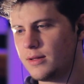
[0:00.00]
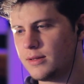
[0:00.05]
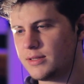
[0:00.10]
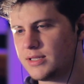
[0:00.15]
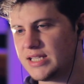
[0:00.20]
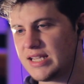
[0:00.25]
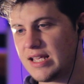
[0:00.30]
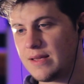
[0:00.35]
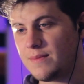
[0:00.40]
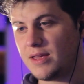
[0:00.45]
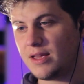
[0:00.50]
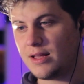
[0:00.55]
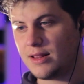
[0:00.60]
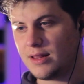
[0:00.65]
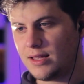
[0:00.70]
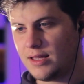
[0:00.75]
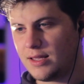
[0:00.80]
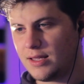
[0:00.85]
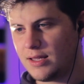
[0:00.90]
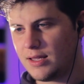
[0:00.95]

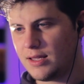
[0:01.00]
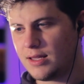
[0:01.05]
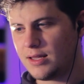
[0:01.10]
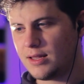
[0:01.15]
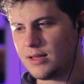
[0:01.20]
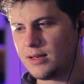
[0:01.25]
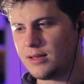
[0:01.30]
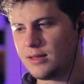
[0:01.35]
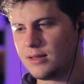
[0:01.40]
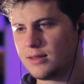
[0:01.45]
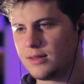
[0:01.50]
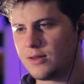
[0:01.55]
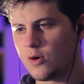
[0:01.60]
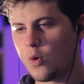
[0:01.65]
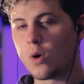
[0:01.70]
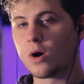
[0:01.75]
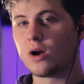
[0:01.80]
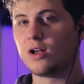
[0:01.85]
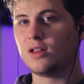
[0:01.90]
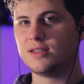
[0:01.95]
seemingly in
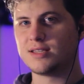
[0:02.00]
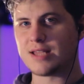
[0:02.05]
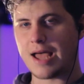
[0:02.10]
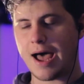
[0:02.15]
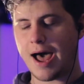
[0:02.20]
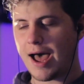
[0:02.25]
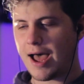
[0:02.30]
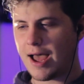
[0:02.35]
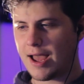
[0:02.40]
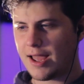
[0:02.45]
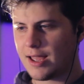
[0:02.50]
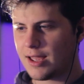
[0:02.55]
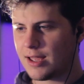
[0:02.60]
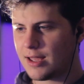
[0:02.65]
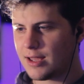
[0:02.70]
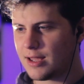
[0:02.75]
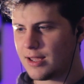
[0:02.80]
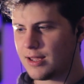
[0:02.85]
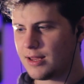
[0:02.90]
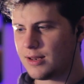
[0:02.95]
the world's
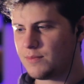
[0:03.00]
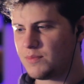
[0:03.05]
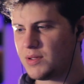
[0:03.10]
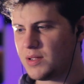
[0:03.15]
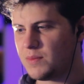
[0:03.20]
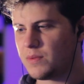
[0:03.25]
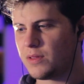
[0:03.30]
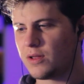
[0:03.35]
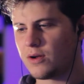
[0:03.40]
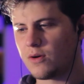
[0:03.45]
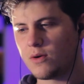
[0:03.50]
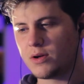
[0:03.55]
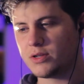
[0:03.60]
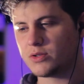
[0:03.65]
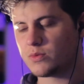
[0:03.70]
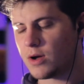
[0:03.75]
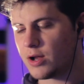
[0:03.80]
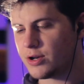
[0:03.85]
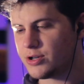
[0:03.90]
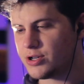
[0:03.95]
eye, and people are
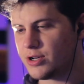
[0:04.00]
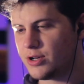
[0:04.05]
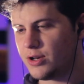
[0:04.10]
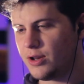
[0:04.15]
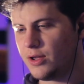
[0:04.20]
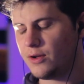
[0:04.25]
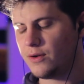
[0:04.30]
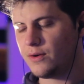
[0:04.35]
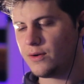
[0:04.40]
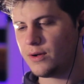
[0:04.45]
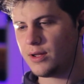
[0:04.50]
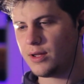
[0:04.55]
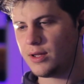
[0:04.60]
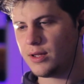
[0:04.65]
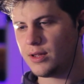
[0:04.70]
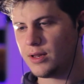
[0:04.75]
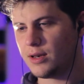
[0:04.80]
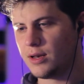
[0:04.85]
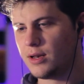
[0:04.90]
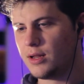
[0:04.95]
always watching you,
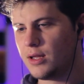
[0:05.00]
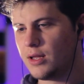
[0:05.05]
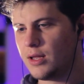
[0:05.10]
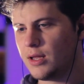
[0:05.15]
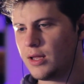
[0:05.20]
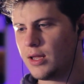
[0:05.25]
and